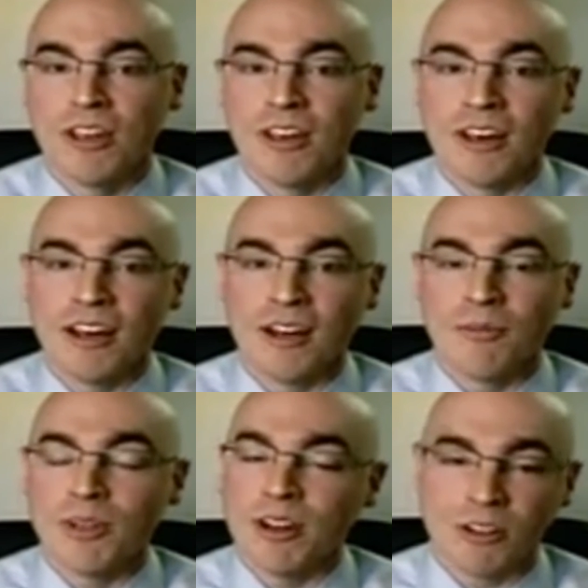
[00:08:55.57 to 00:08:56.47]

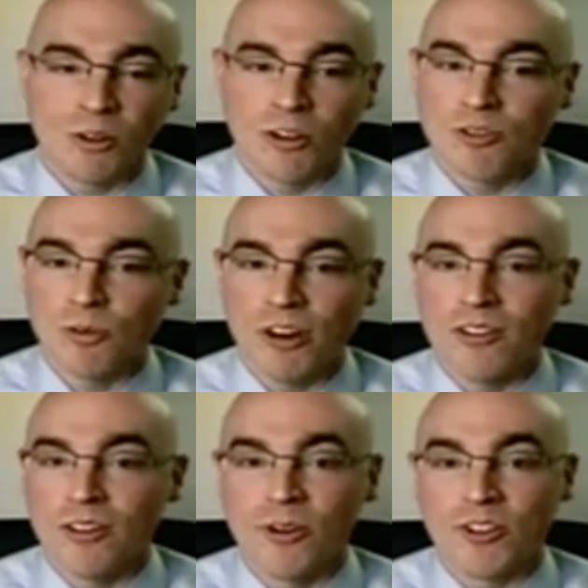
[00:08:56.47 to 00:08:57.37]
Of course, weather,
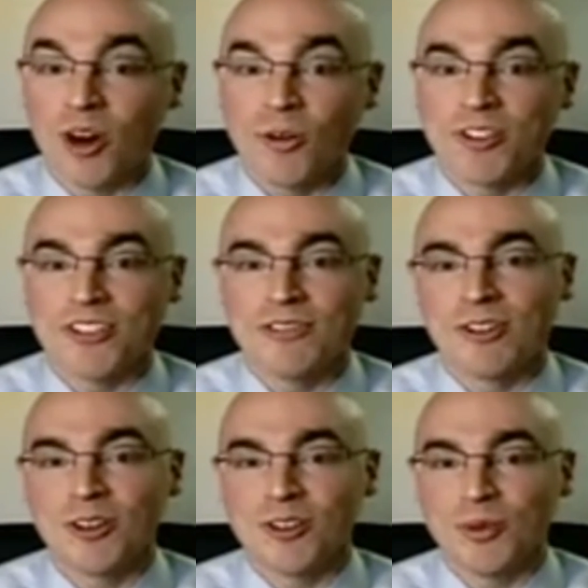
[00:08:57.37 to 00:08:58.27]
though, is always
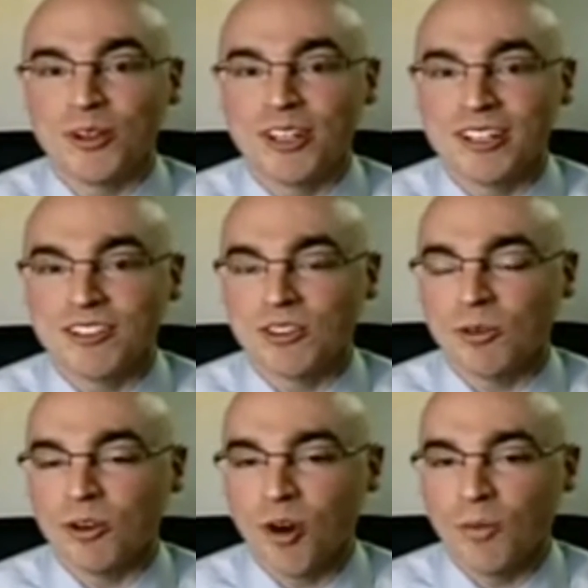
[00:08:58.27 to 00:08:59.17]
difficult to predict, so
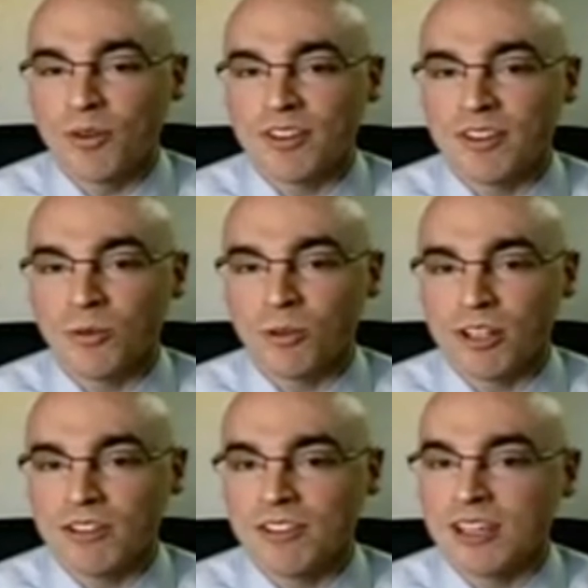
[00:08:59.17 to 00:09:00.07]
we're hoping that the
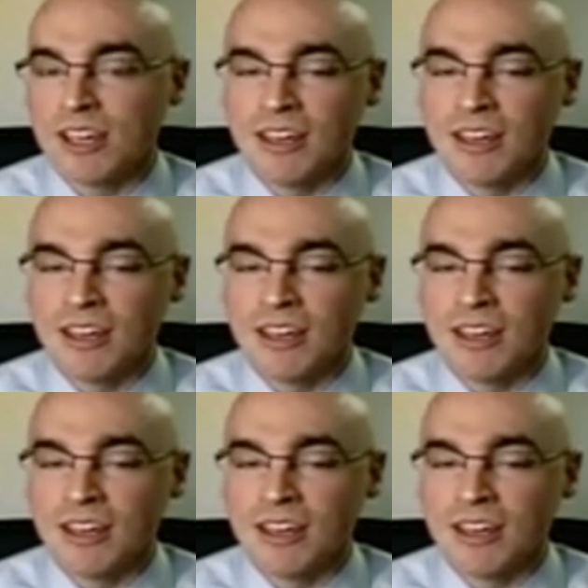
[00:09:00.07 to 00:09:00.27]
winds